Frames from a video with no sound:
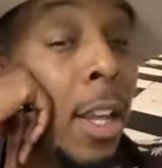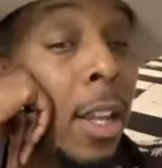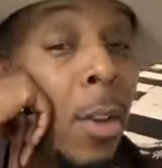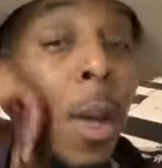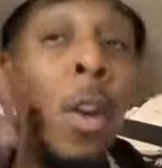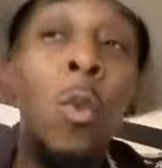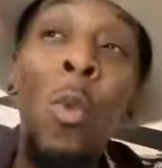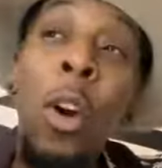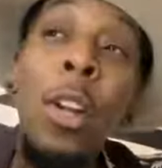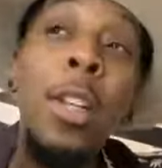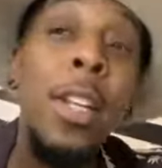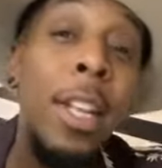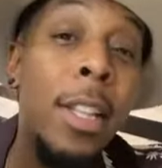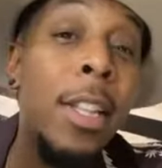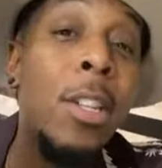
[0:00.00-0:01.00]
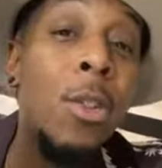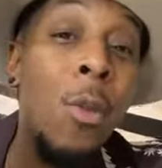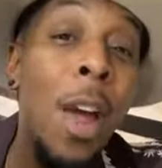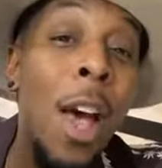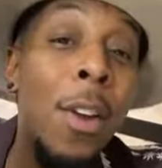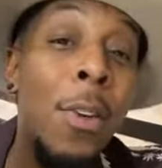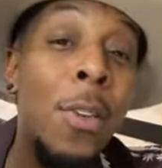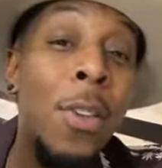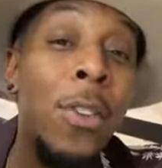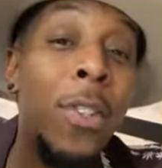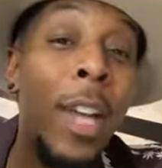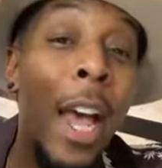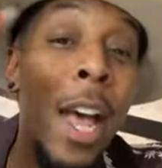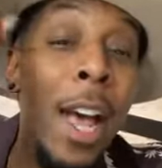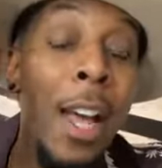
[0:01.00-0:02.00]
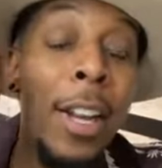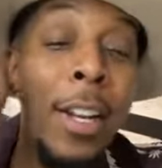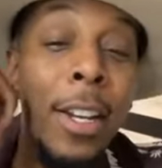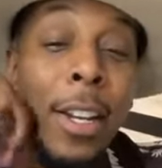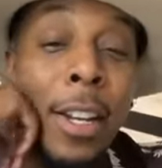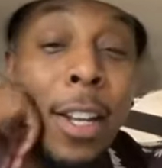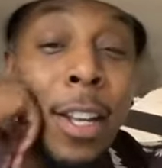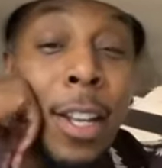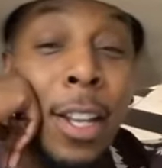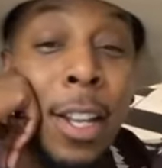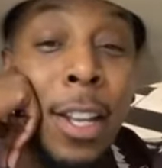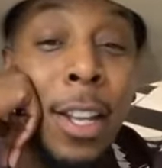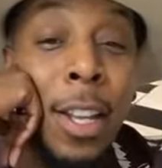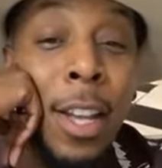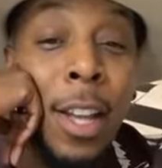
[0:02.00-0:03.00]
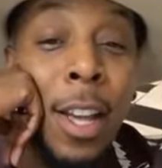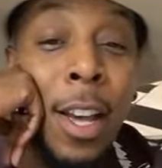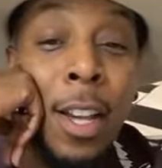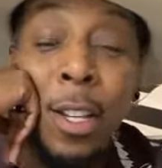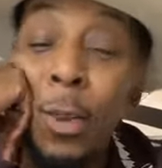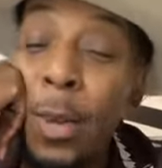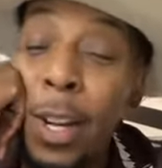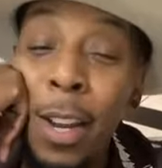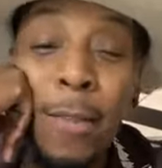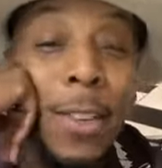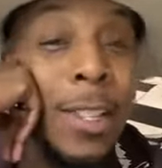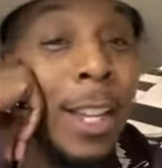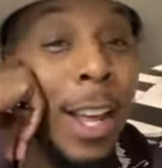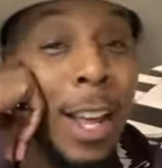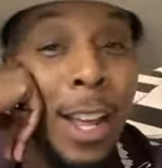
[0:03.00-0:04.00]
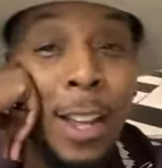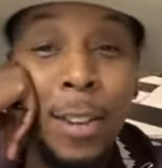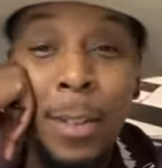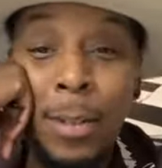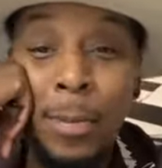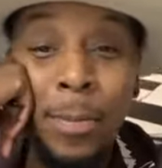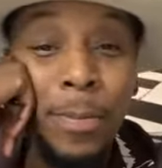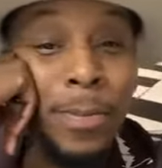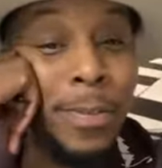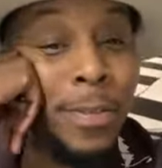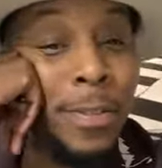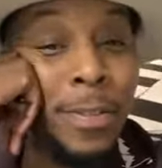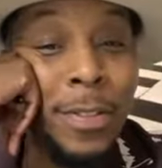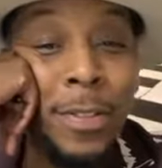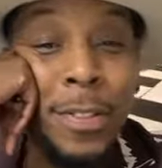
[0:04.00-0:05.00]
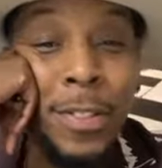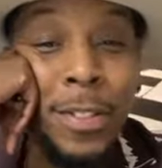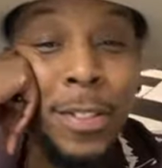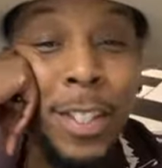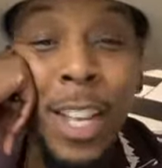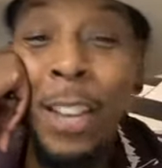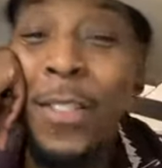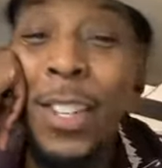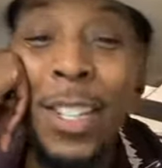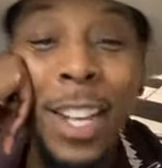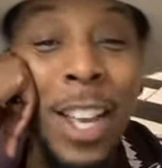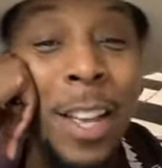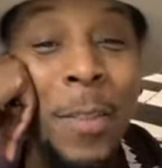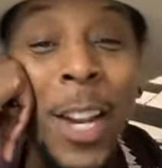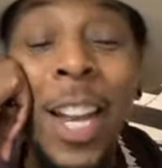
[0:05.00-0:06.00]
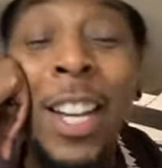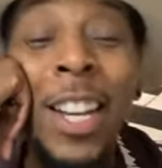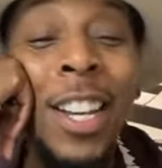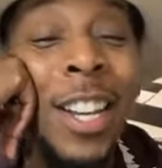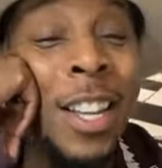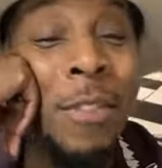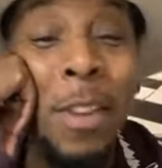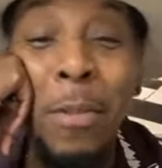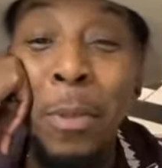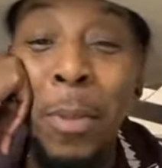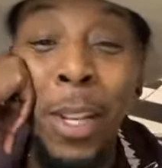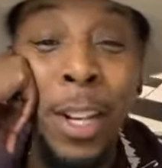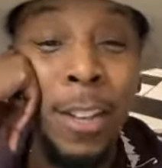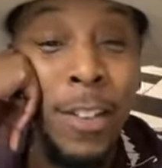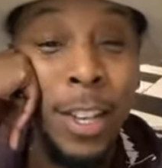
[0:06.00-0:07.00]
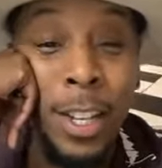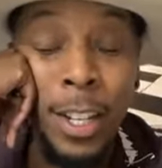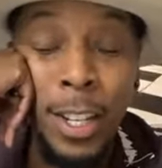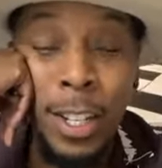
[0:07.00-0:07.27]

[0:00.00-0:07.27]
You gotta work to get this crowd on your side. I do it every time. Every time. And I love every bit of it.